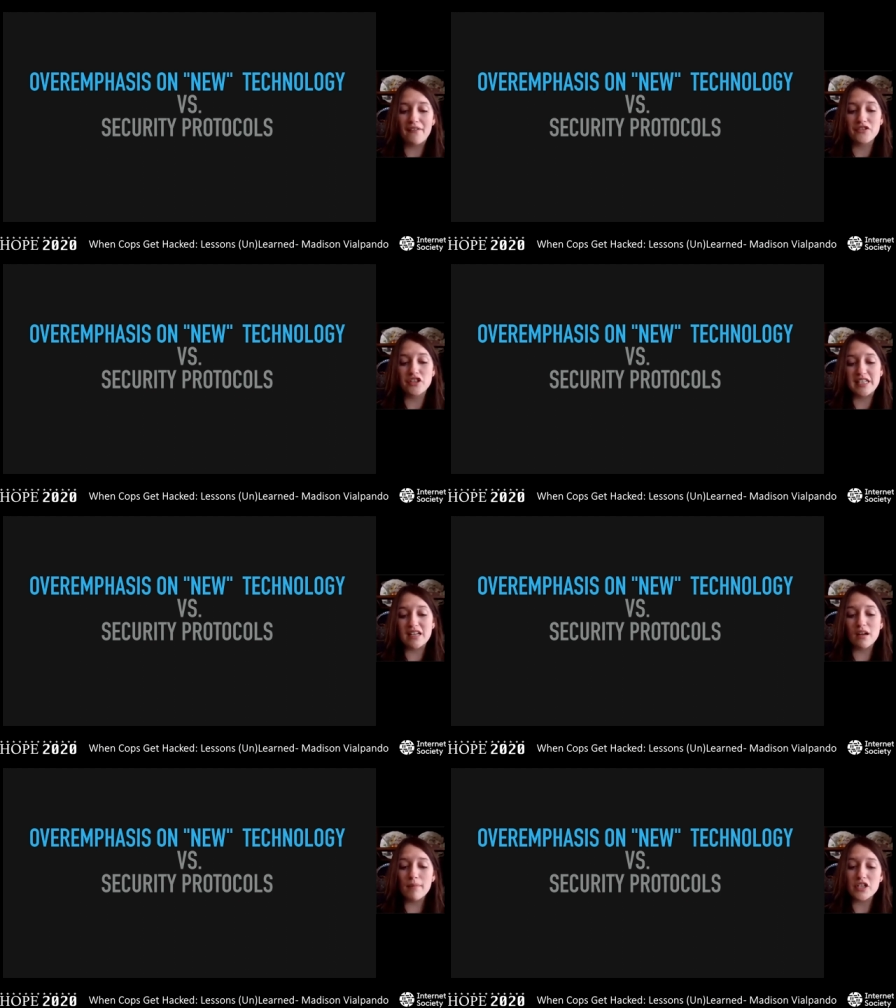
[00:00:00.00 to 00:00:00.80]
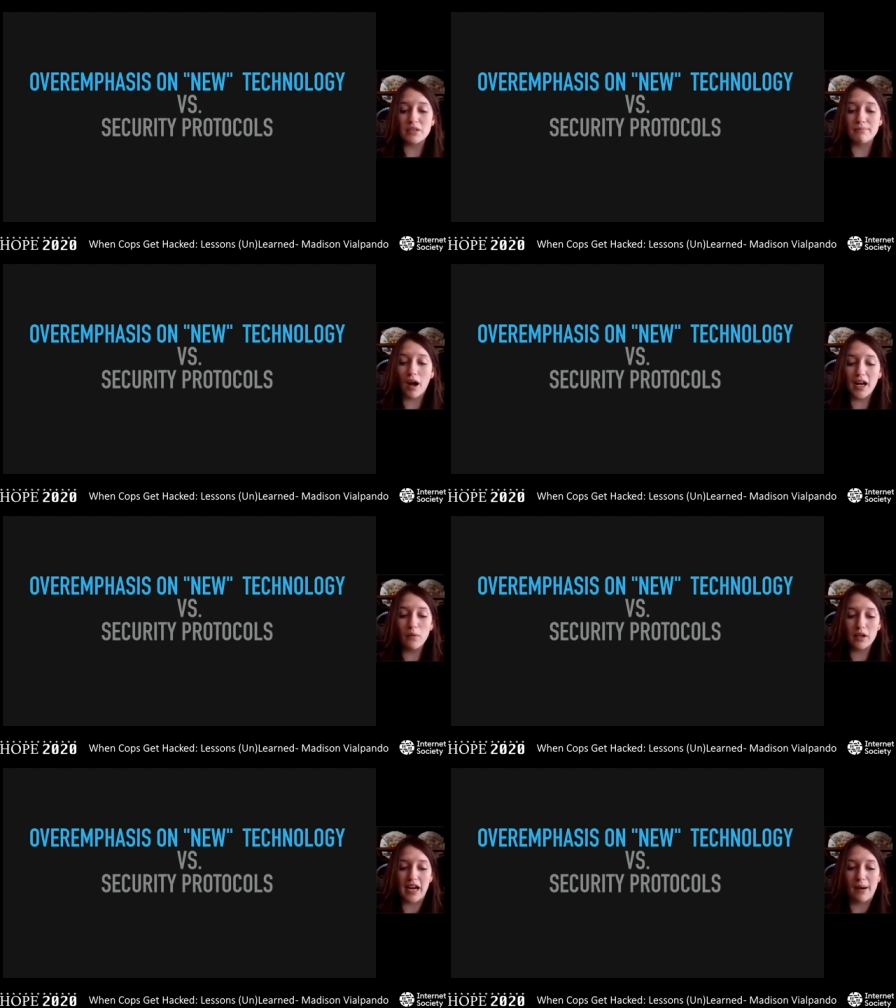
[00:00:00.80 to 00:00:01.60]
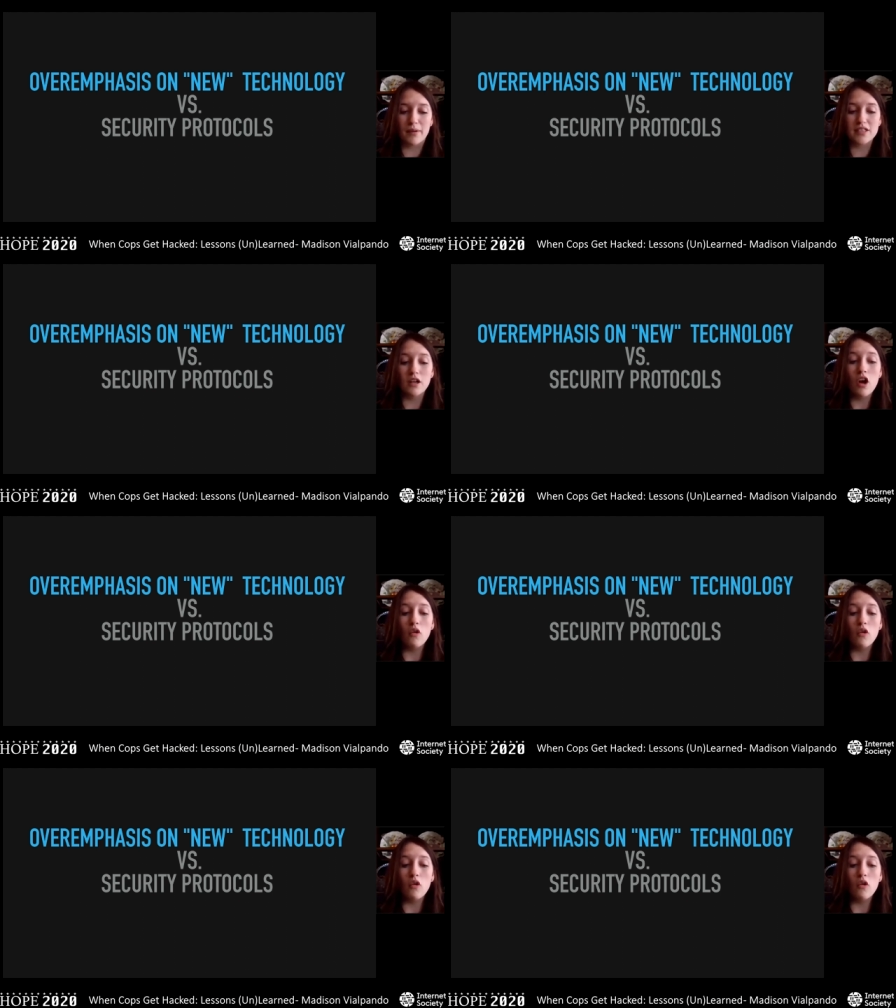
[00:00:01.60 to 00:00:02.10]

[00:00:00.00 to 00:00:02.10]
after decommissioned body worn cameras